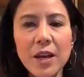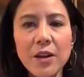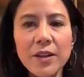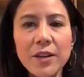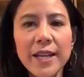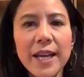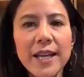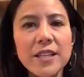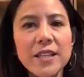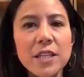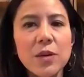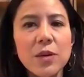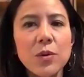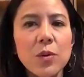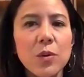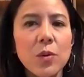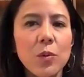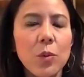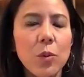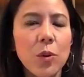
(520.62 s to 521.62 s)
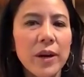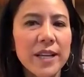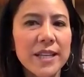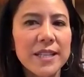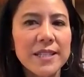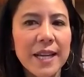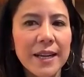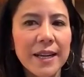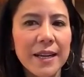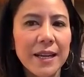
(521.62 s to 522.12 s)
okay, so what
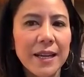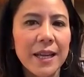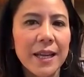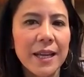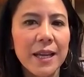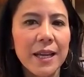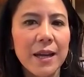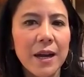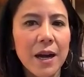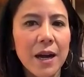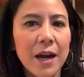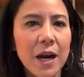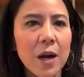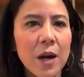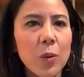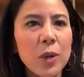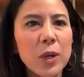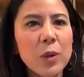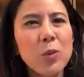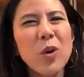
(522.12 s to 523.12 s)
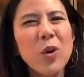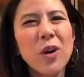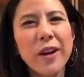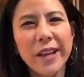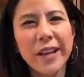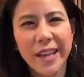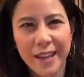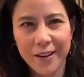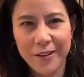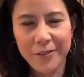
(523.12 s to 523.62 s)
exactly are we
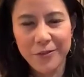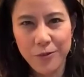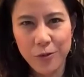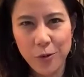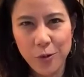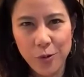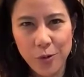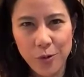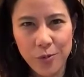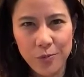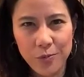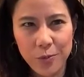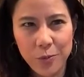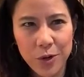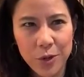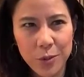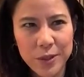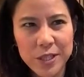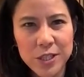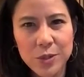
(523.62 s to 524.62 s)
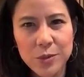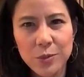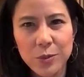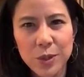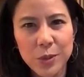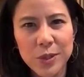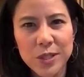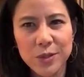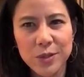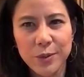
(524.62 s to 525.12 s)
working for? What are we
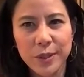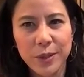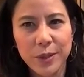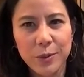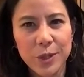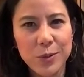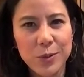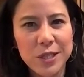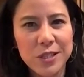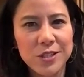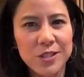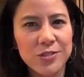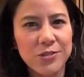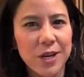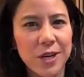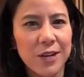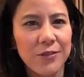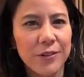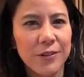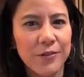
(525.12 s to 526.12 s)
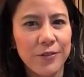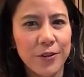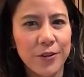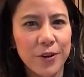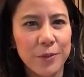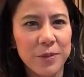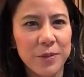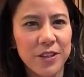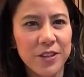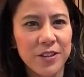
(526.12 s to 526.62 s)
what are we doing? What are we striving
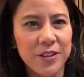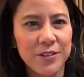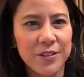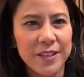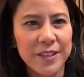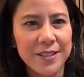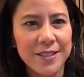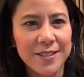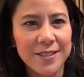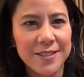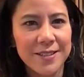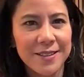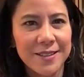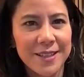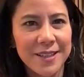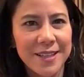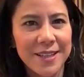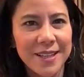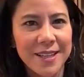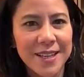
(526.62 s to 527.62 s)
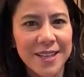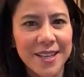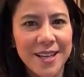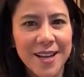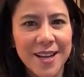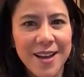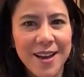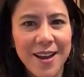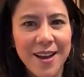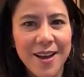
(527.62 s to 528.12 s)
for? I'm curious.
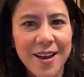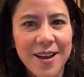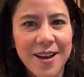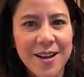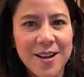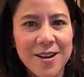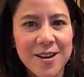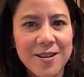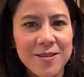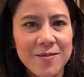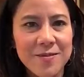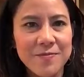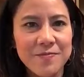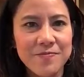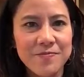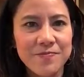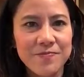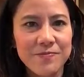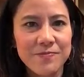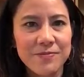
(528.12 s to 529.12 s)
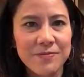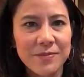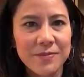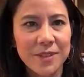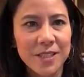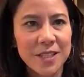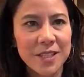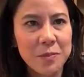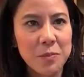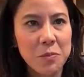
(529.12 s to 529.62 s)
Um,
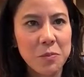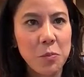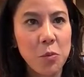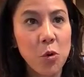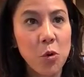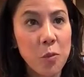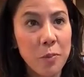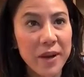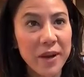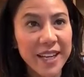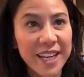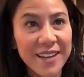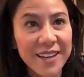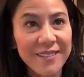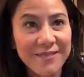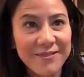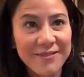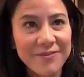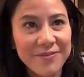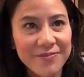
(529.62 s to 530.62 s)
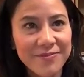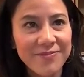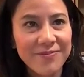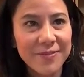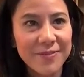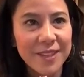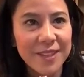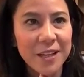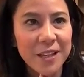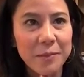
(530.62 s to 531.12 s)
is it more money?
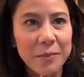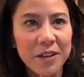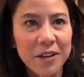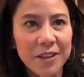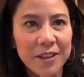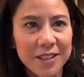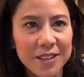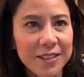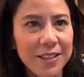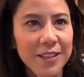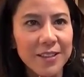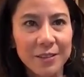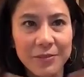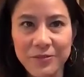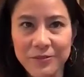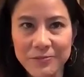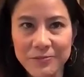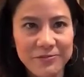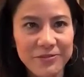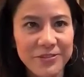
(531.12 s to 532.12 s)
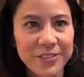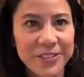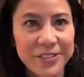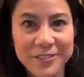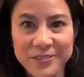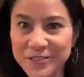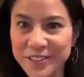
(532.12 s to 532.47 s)
Yeah, Mark. Feel